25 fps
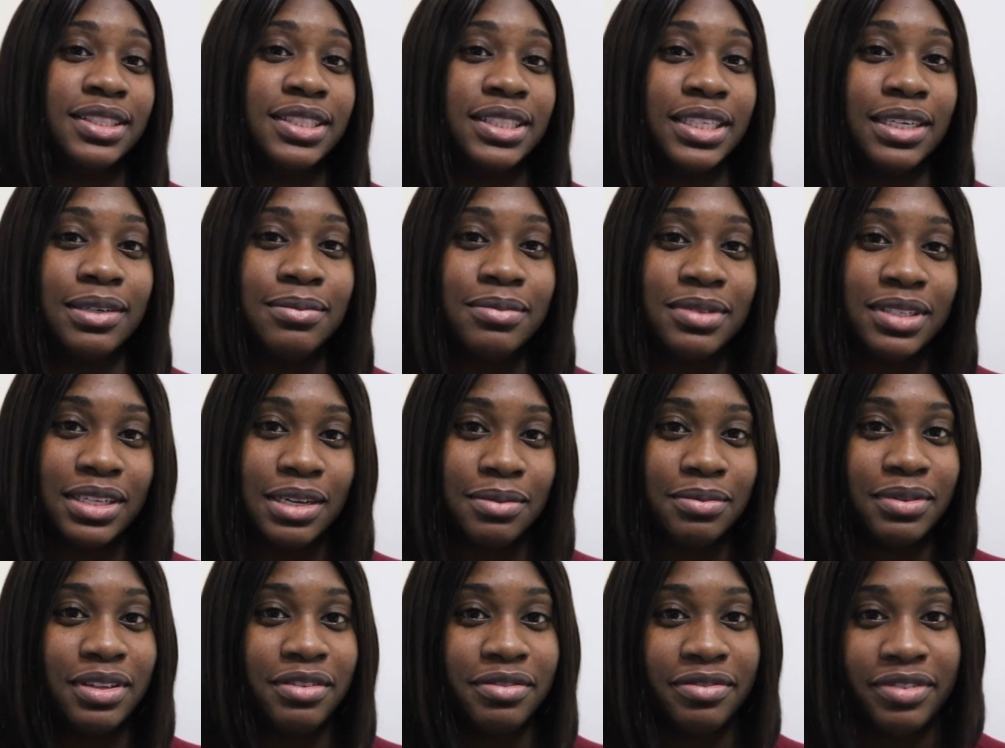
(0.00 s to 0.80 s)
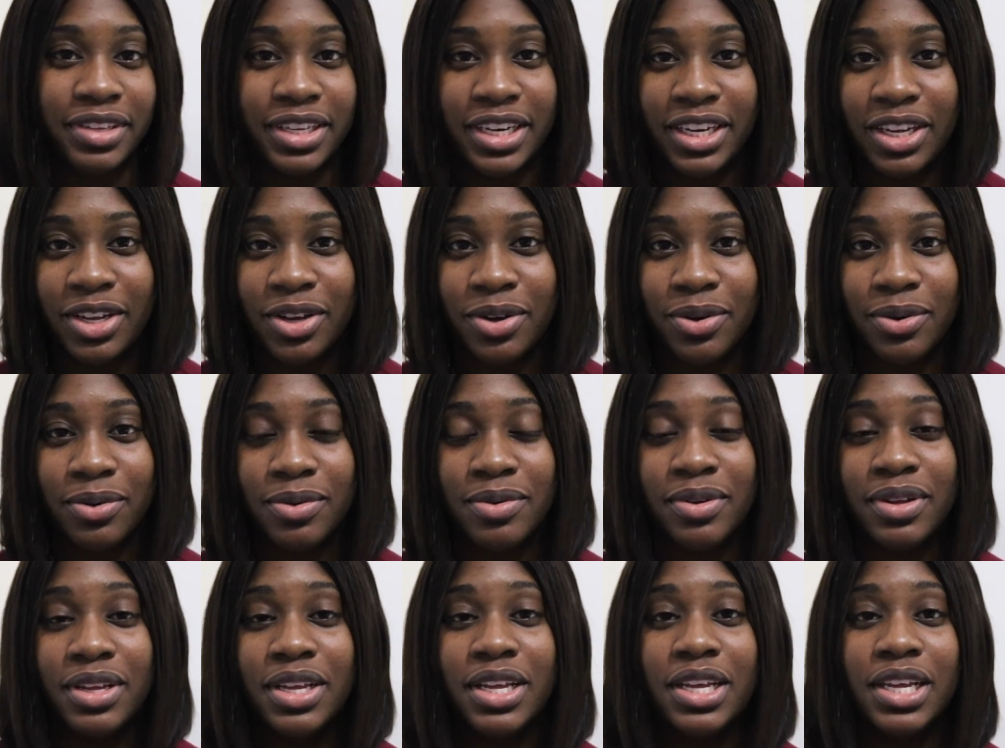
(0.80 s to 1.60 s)
Thumbs up the
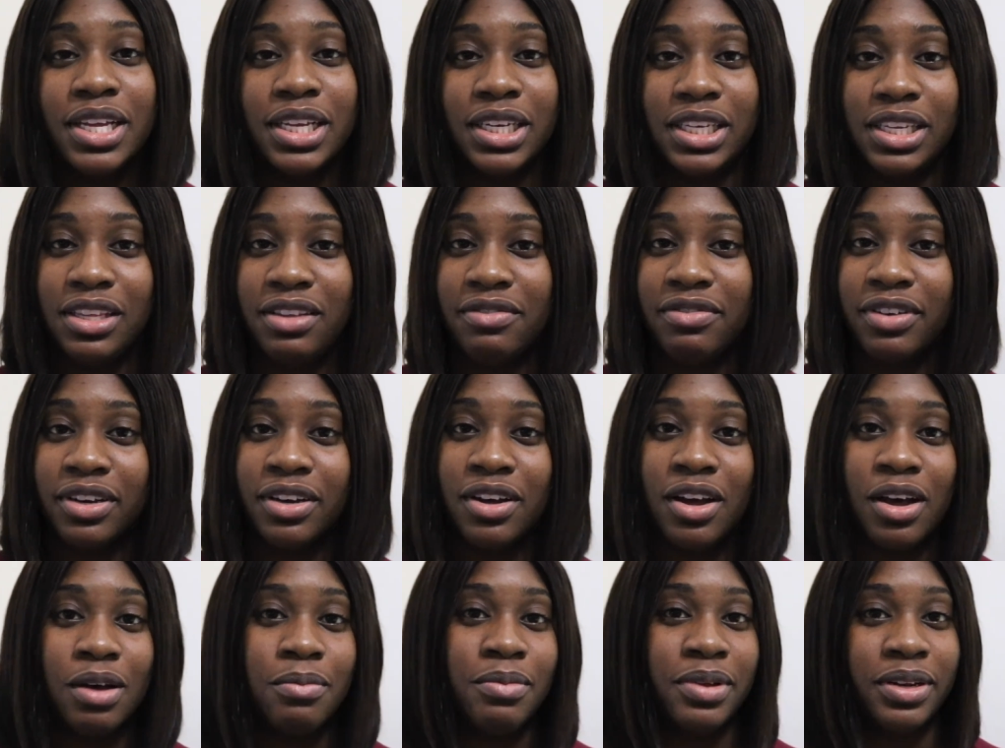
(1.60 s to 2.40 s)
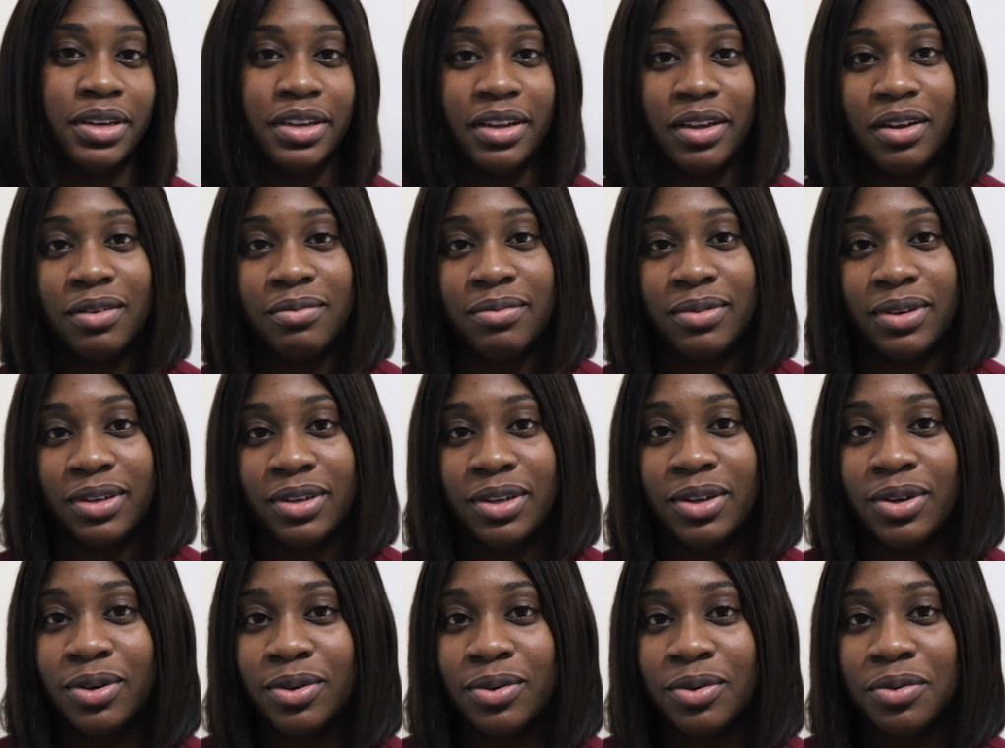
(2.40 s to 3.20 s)
video, leave a comment down
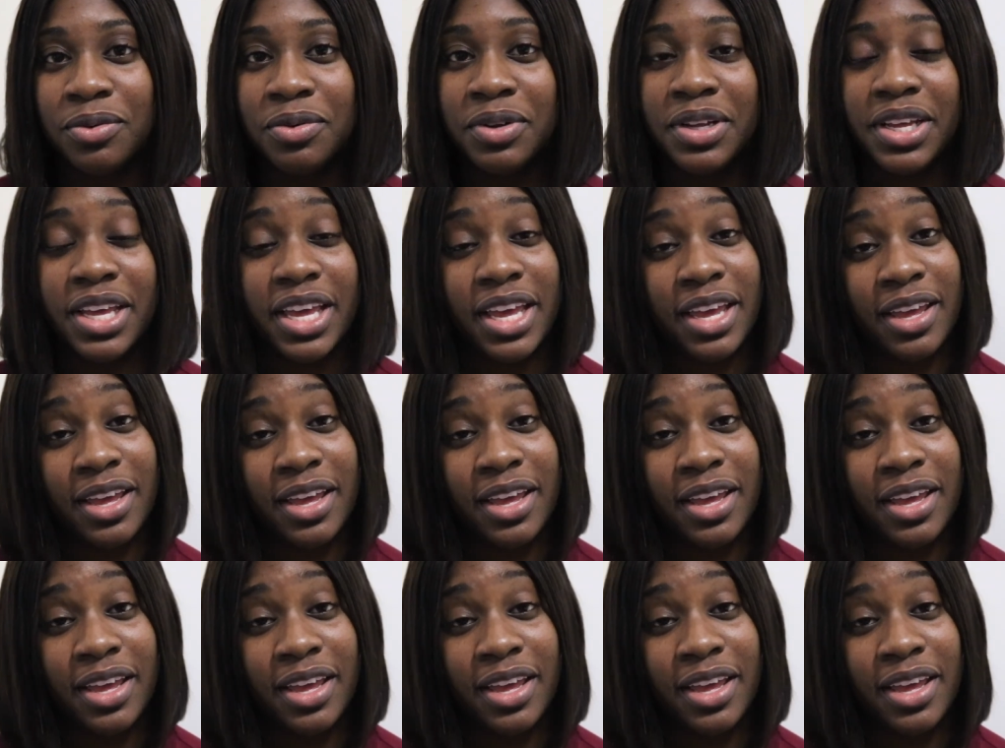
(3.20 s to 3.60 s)
below,